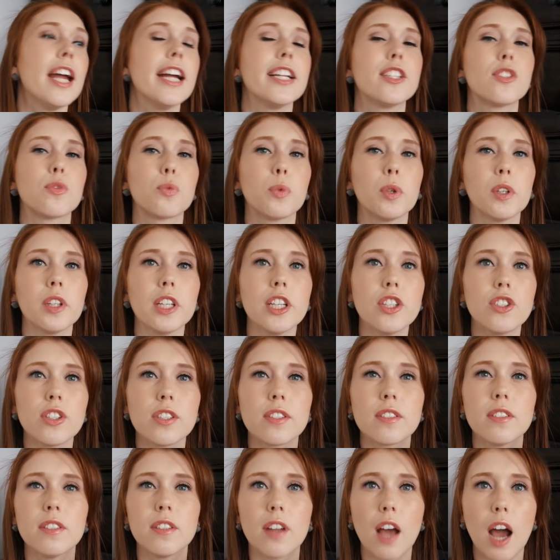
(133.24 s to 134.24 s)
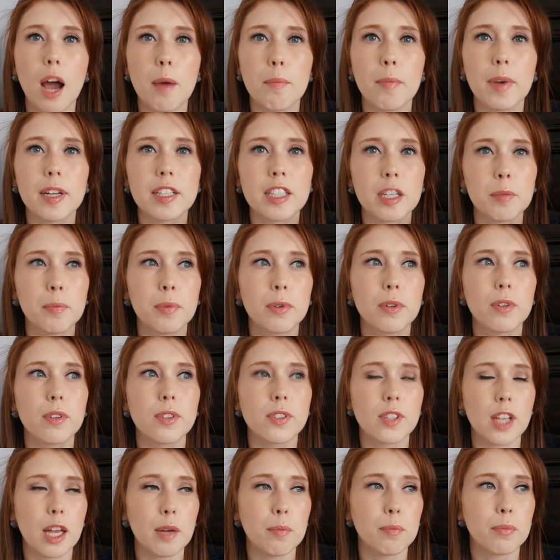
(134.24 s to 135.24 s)
It's really just not my typical
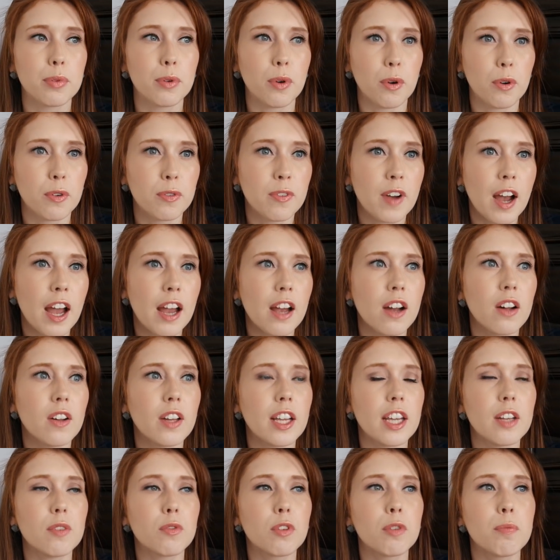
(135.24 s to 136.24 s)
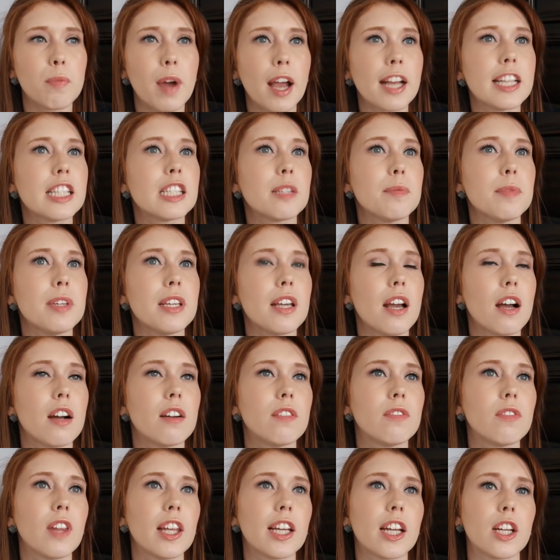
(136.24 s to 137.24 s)
scent profile. It reminds me
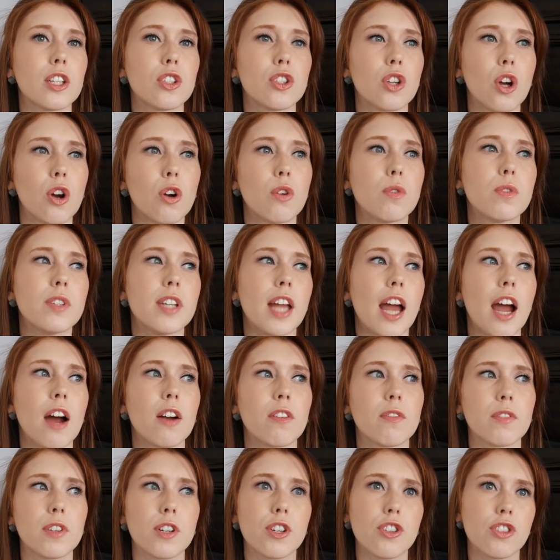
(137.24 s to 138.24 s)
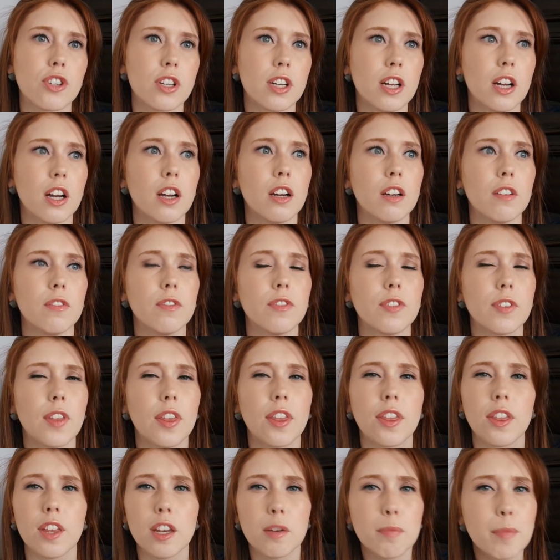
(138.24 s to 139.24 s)
of like a toned down version of
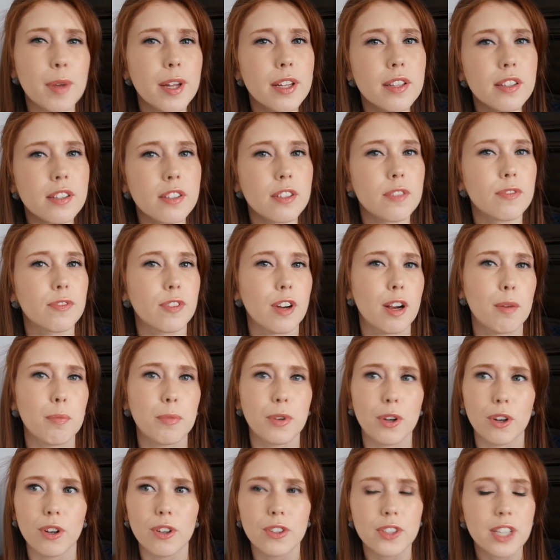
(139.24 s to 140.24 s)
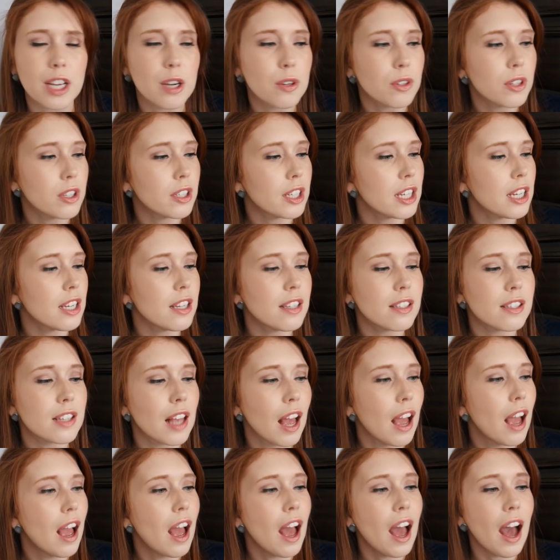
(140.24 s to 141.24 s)
Thin Mints from Girl Scout cookies.
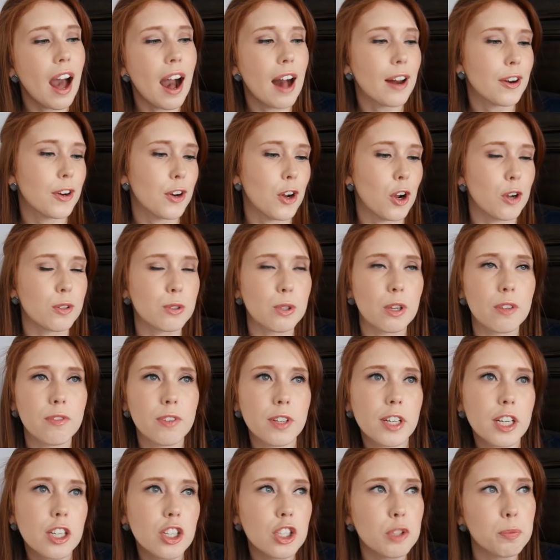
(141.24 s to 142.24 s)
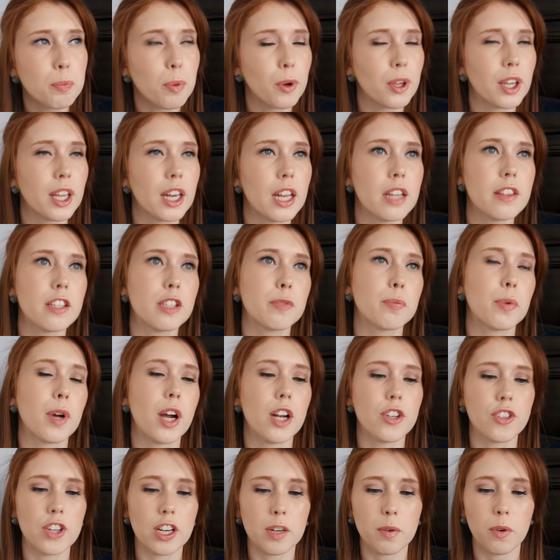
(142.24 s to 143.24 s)
I don't know. So I figured just putting it in this
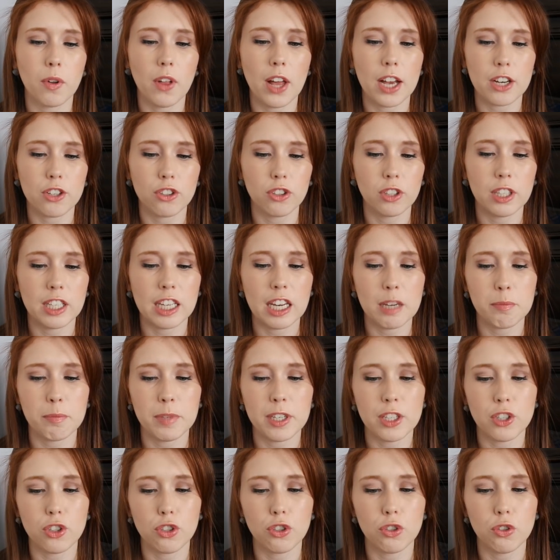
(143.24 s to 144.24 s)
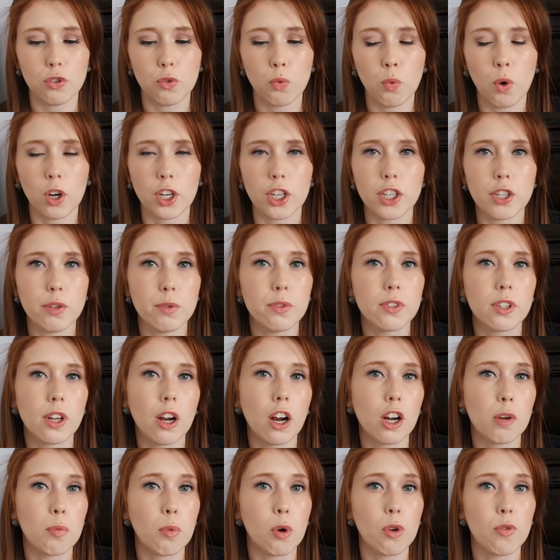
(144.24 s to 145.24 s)
project will actually get me to want to use
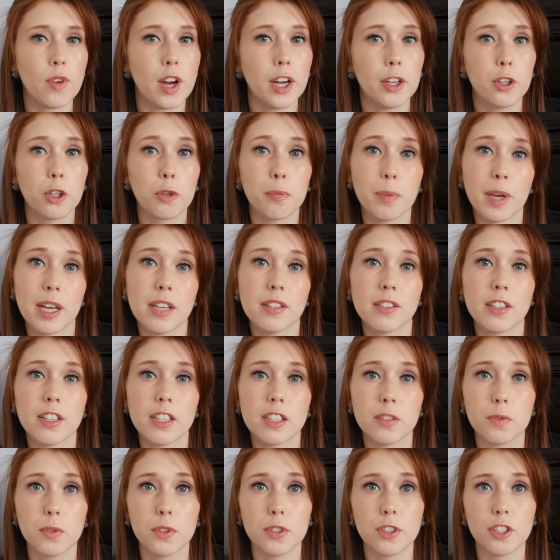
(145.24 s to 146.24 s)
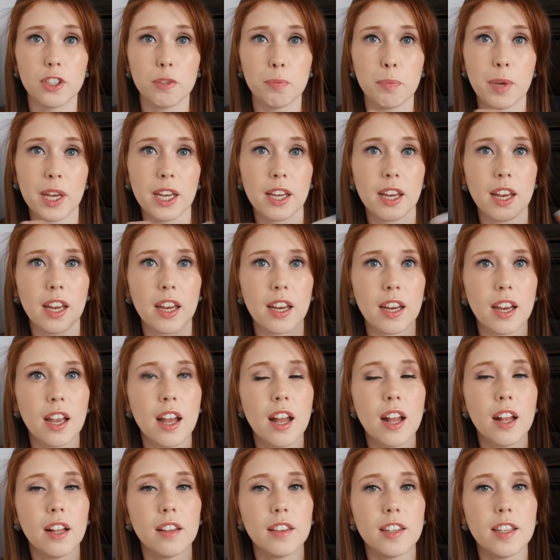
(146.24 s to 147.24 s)
it on a more regular basis versus picking
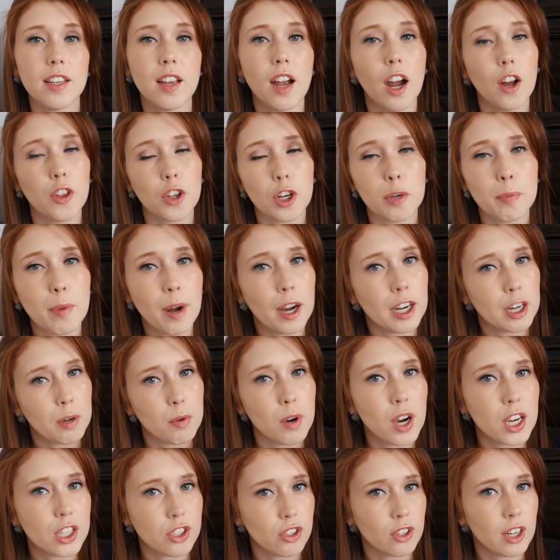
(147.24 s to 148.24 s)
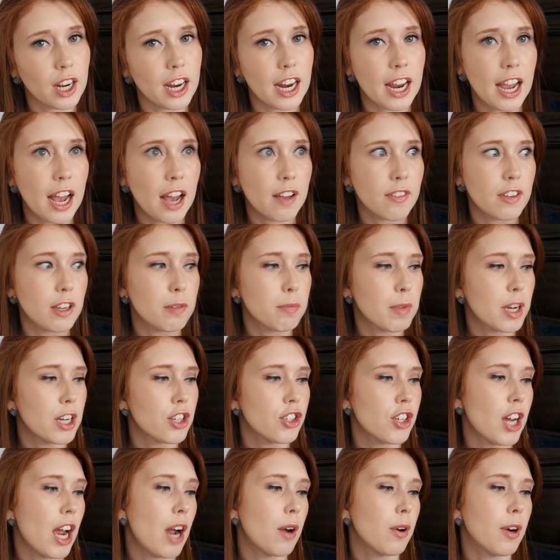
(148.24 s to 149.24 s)
the other body wash that I have in my
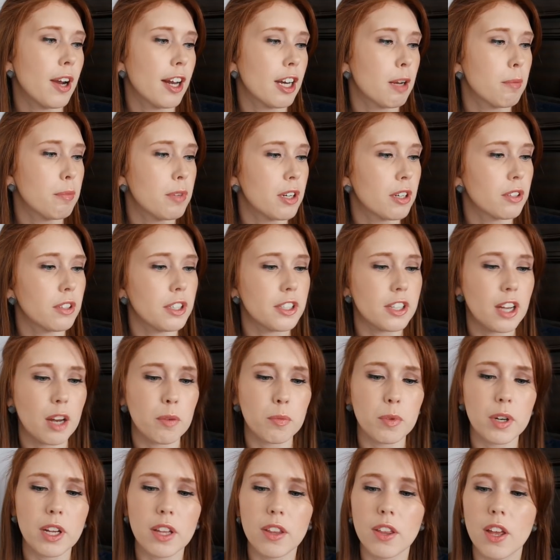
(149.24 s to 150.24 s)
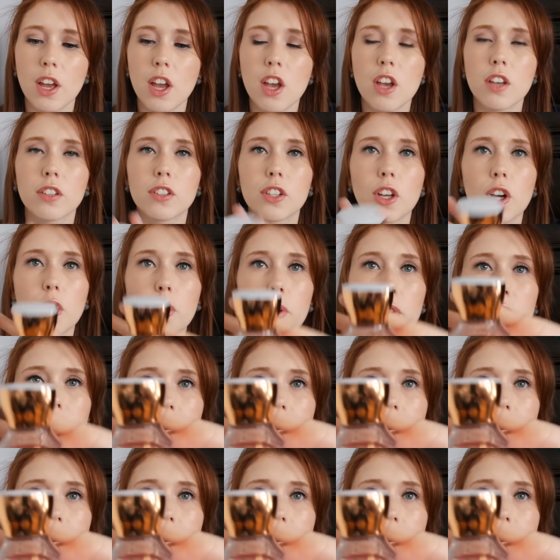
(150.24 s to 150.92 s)
shower and I'm nearly done with. So